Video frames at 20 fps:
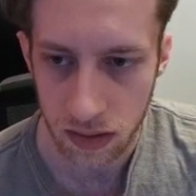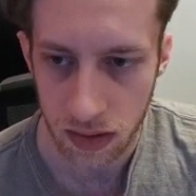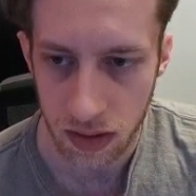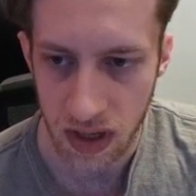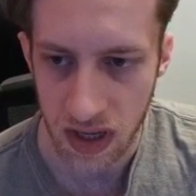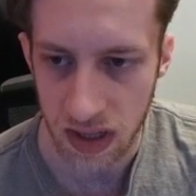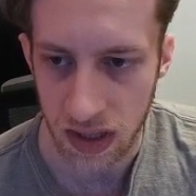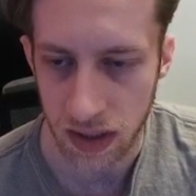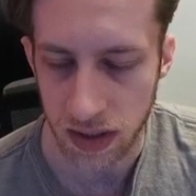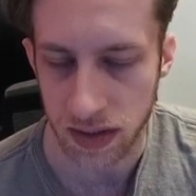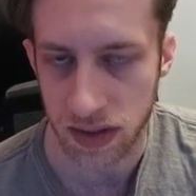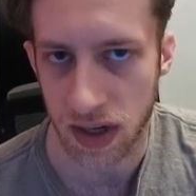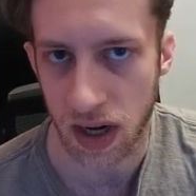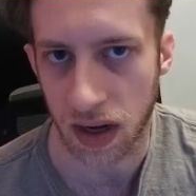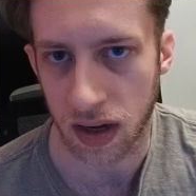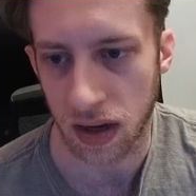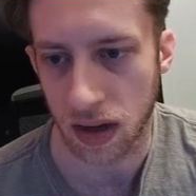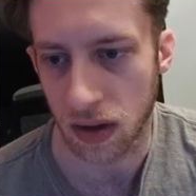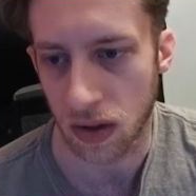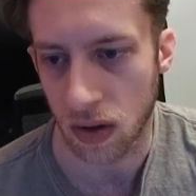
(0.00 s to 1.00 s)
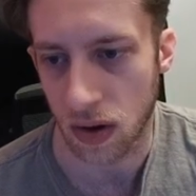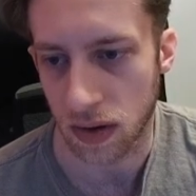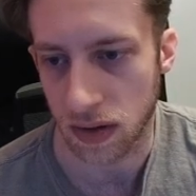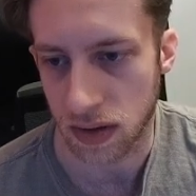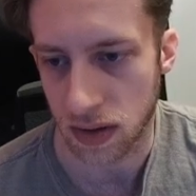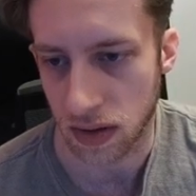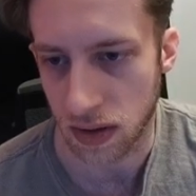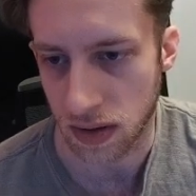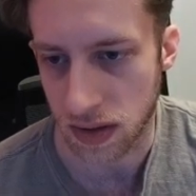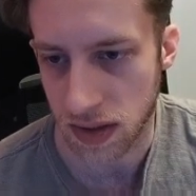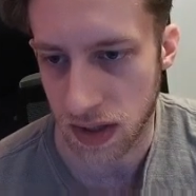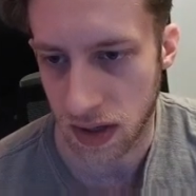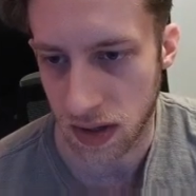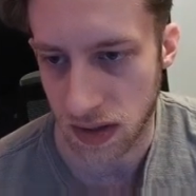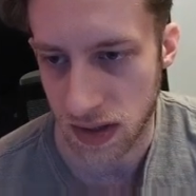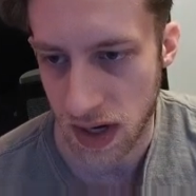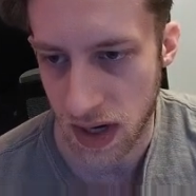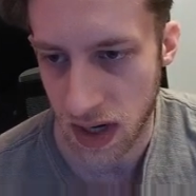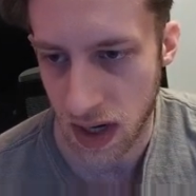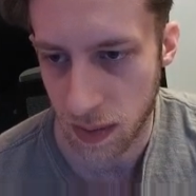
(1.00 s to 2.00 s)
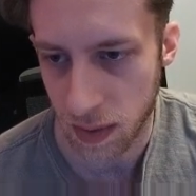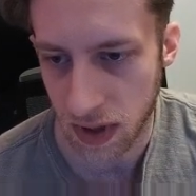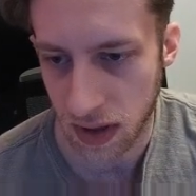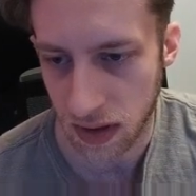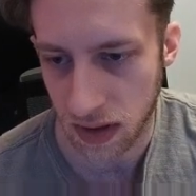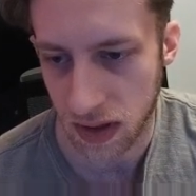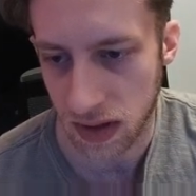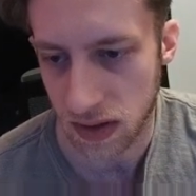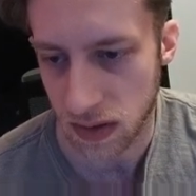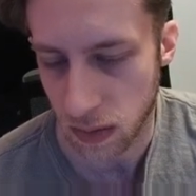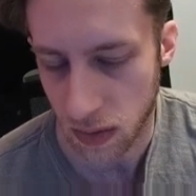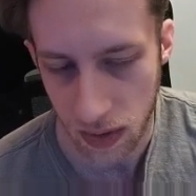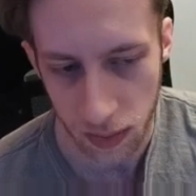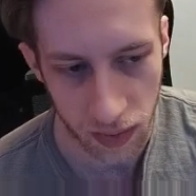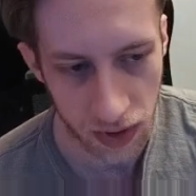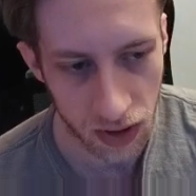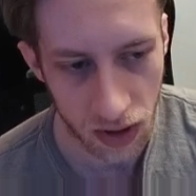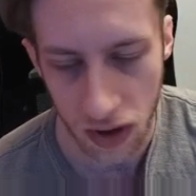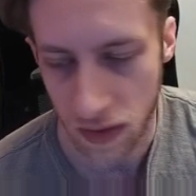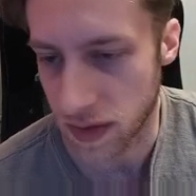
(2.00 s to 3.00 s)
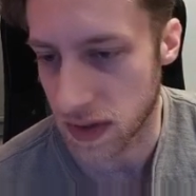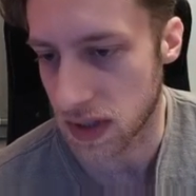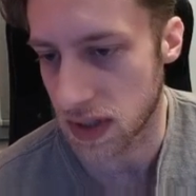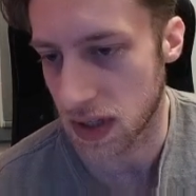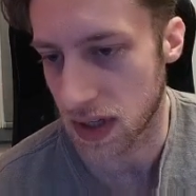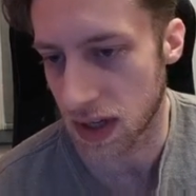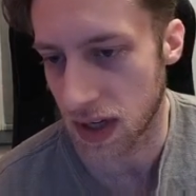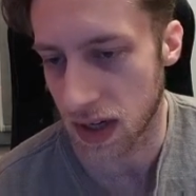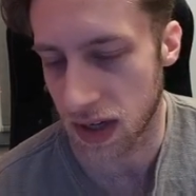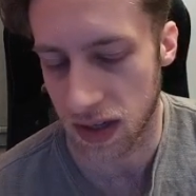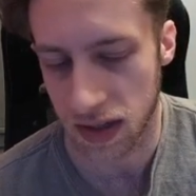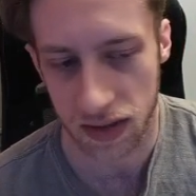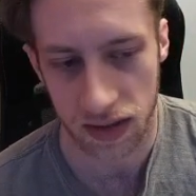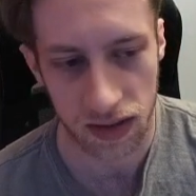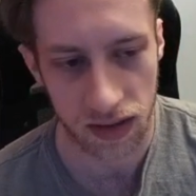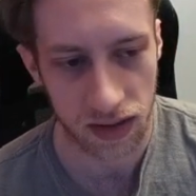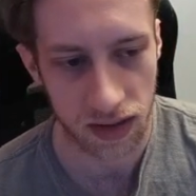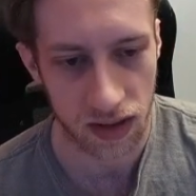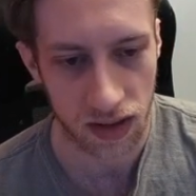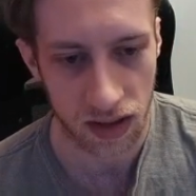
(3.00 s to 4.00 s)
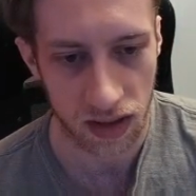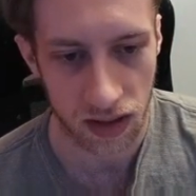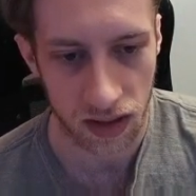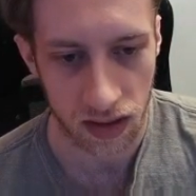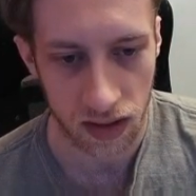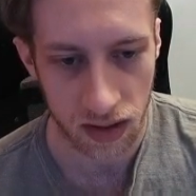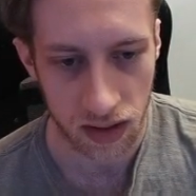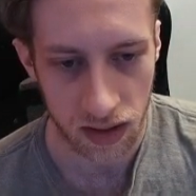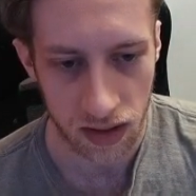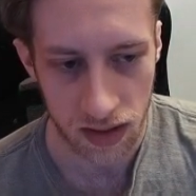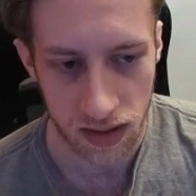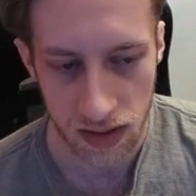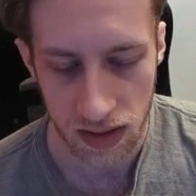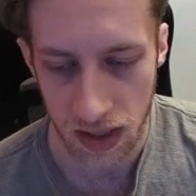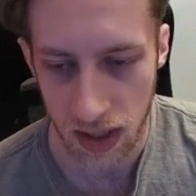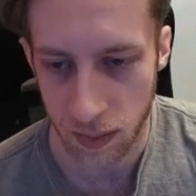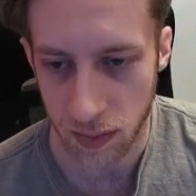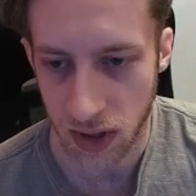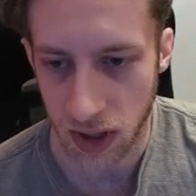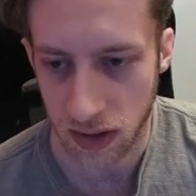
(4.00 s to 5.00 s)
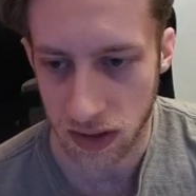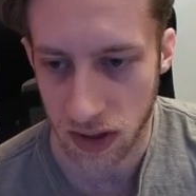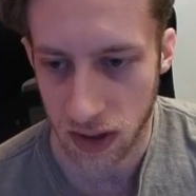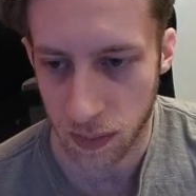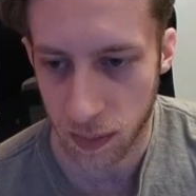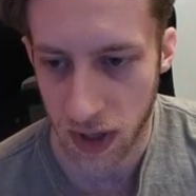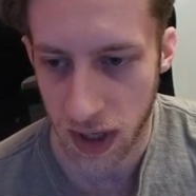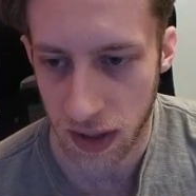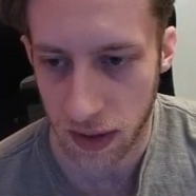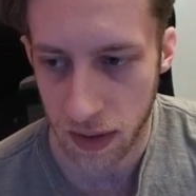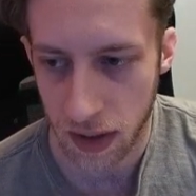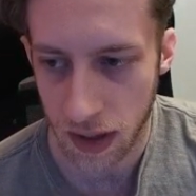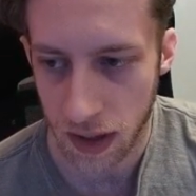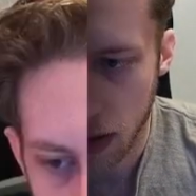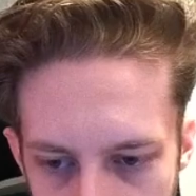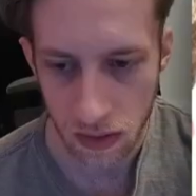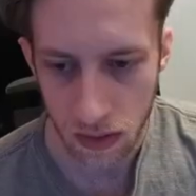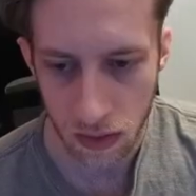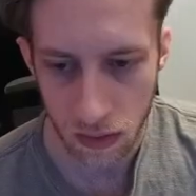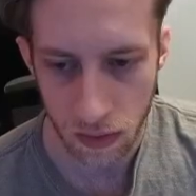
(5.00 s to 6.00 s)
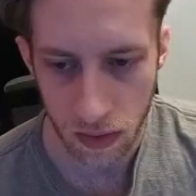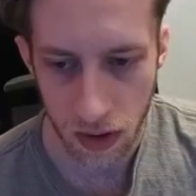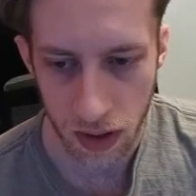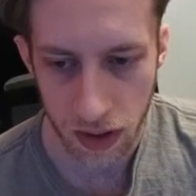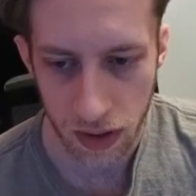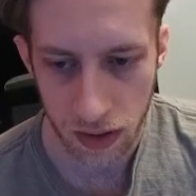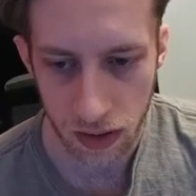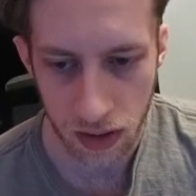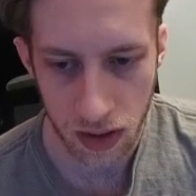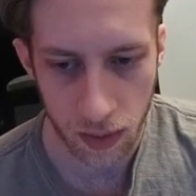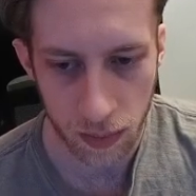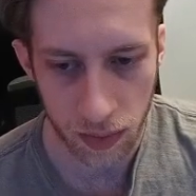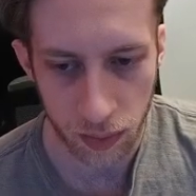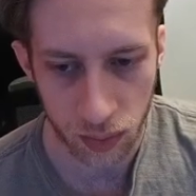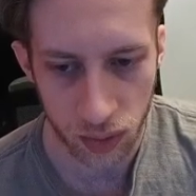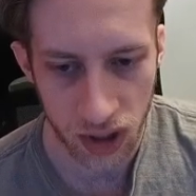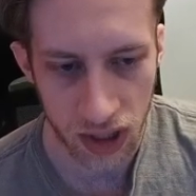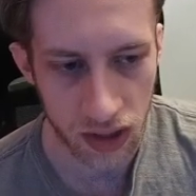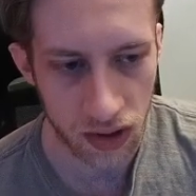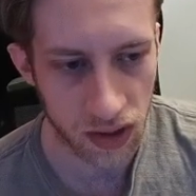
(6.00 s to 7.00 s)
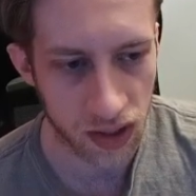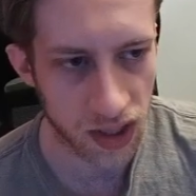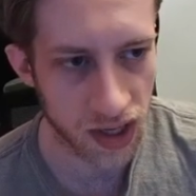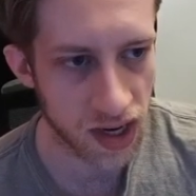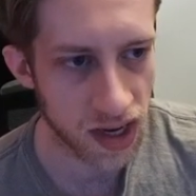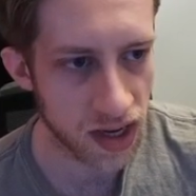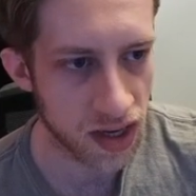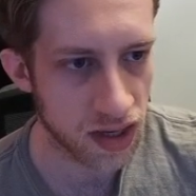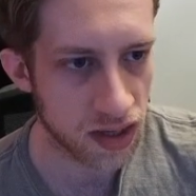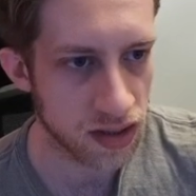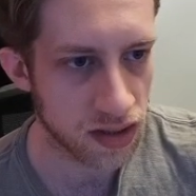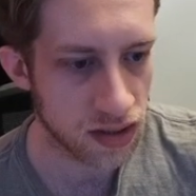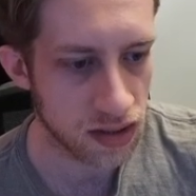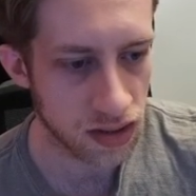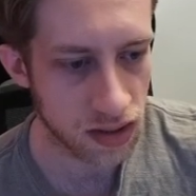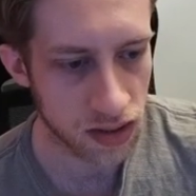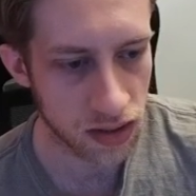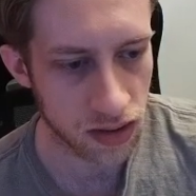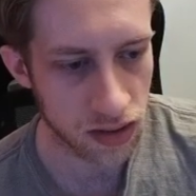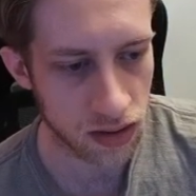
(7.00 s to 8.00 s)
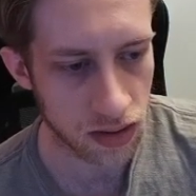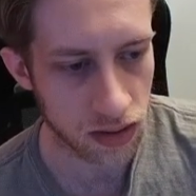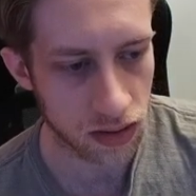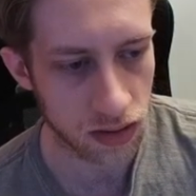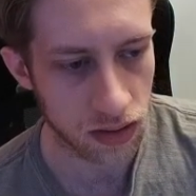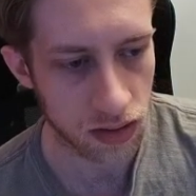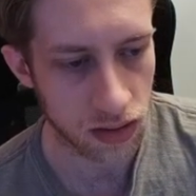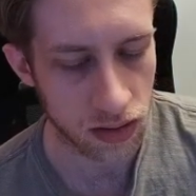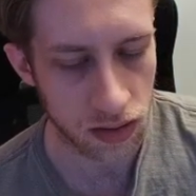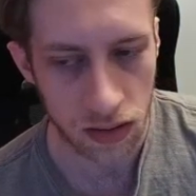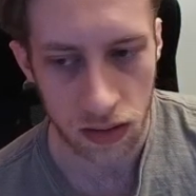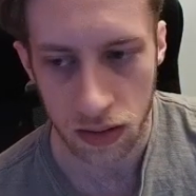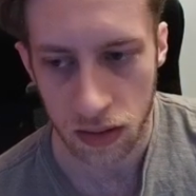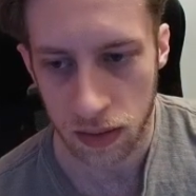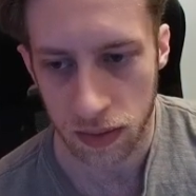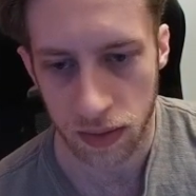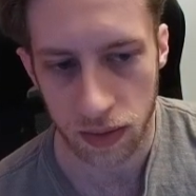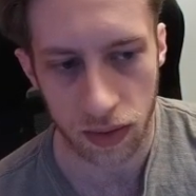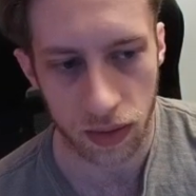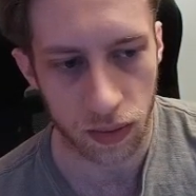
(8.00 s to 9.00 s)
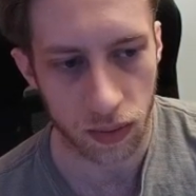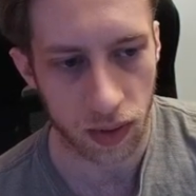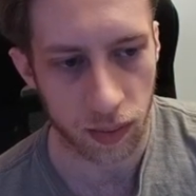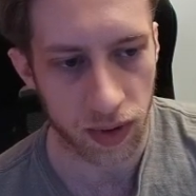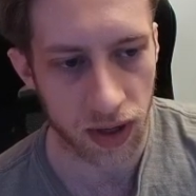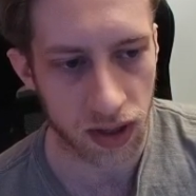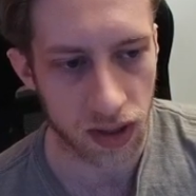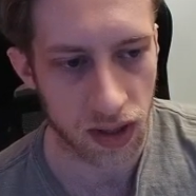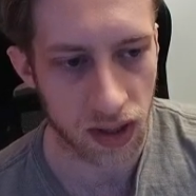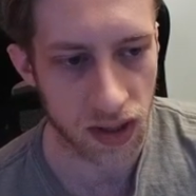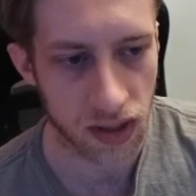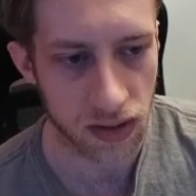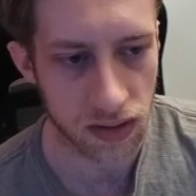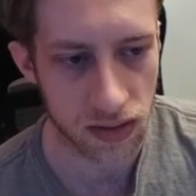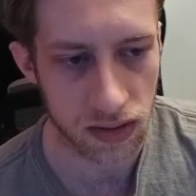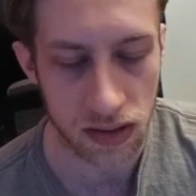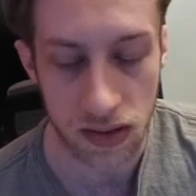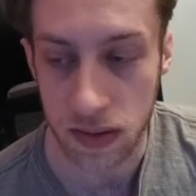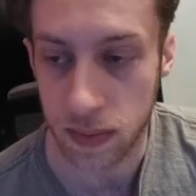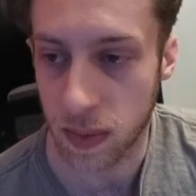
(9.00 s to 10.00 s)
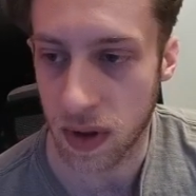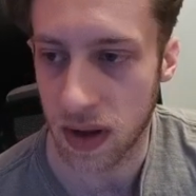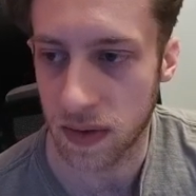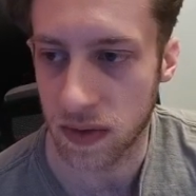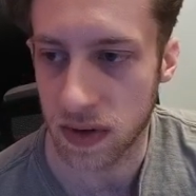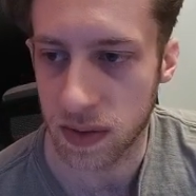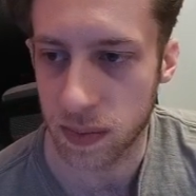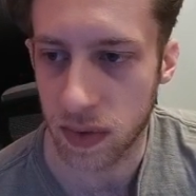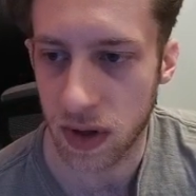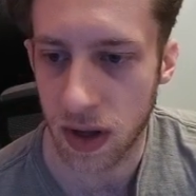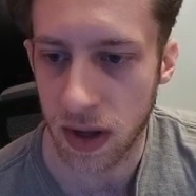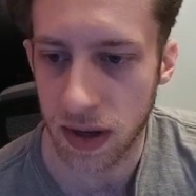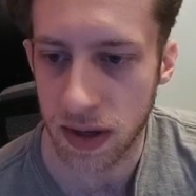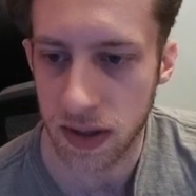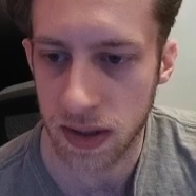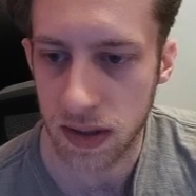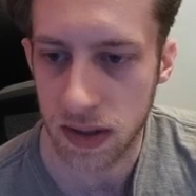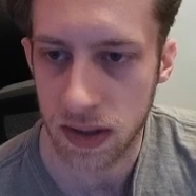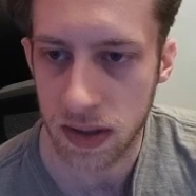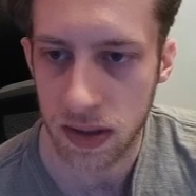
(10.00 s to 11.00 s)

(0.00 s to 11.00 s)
And then checking a lot of turns that are dynamic. This would have been obviously a slam dunk turn bet. Alright, a couple pretty looking hands. 3-bet kings, blind versus blind.